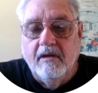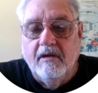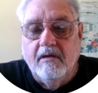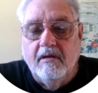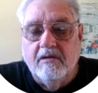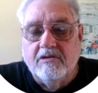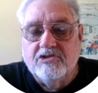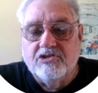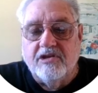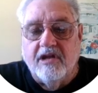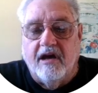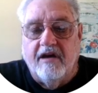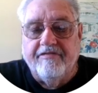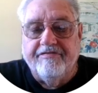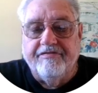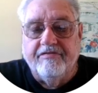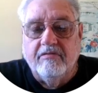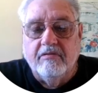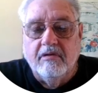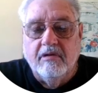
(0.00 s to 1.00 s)

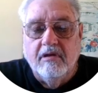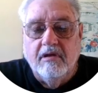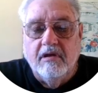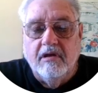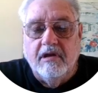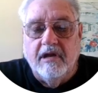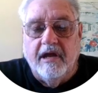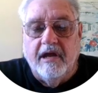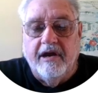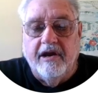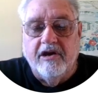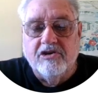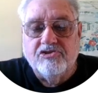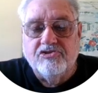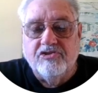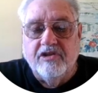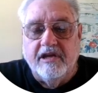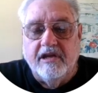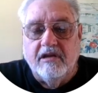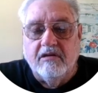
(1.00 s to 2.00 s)
stuff. Now here's
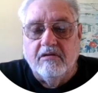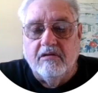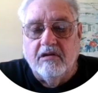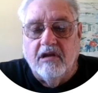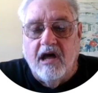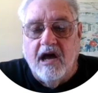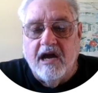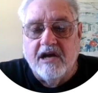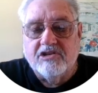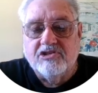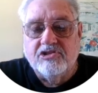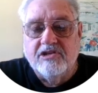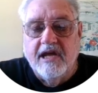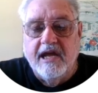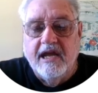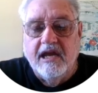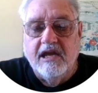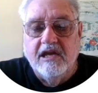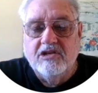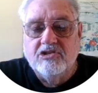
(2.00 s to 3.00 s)
the LOX
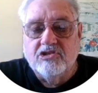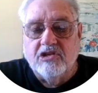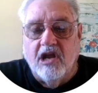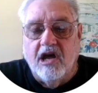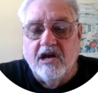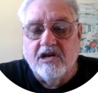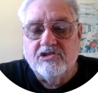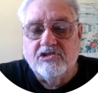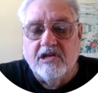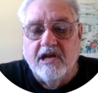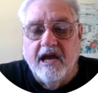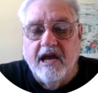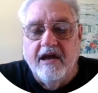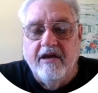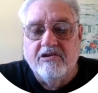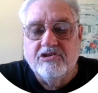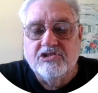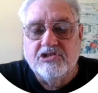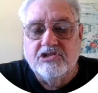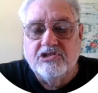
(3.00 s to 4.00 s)
tankage, LOX and
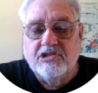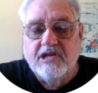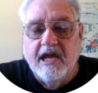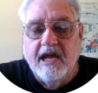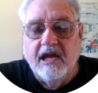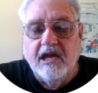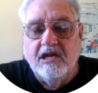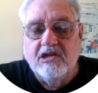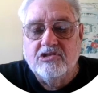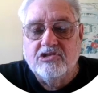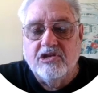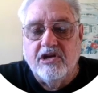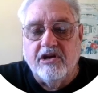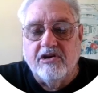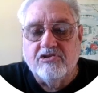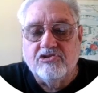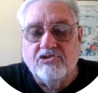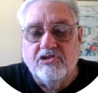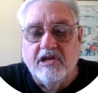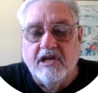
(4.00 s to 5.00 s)
hydrogen tankage.
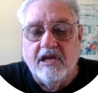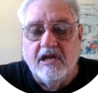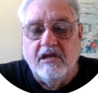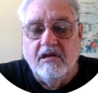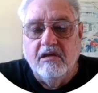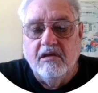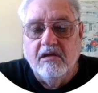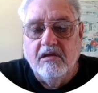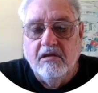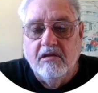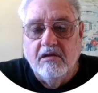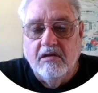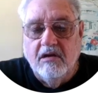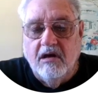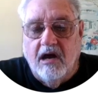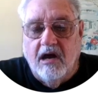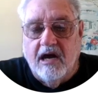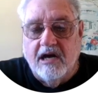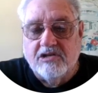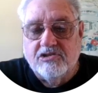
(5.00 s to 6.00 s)
Here's the
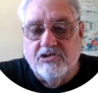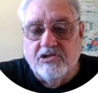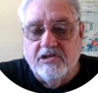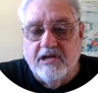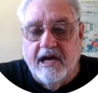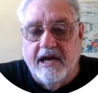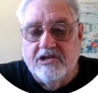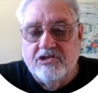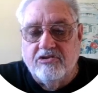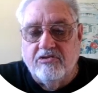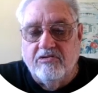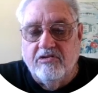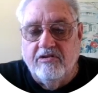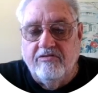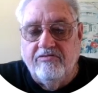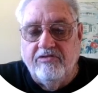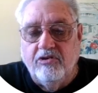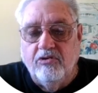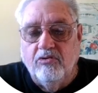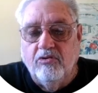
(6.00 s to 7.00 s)
oxidizer and
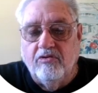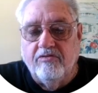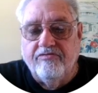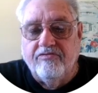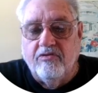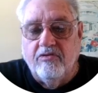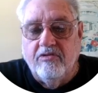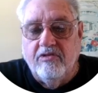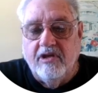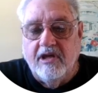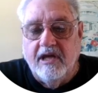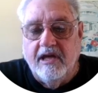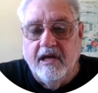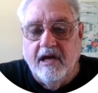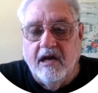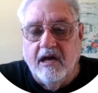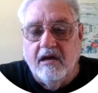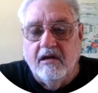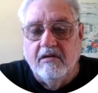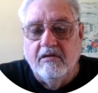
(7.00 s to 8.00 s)
fuel for the
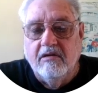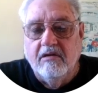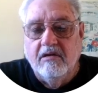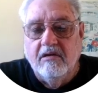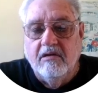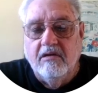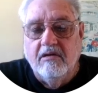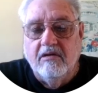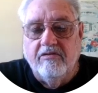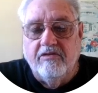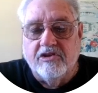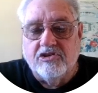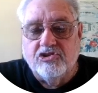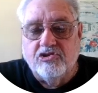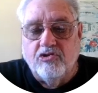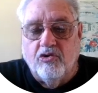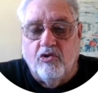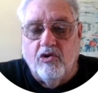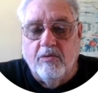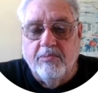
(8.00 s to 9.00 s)

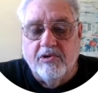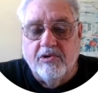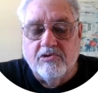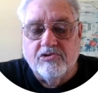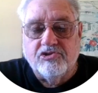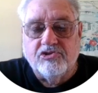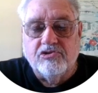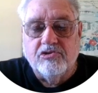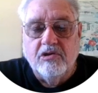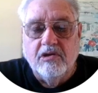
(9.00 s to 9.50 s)
storables.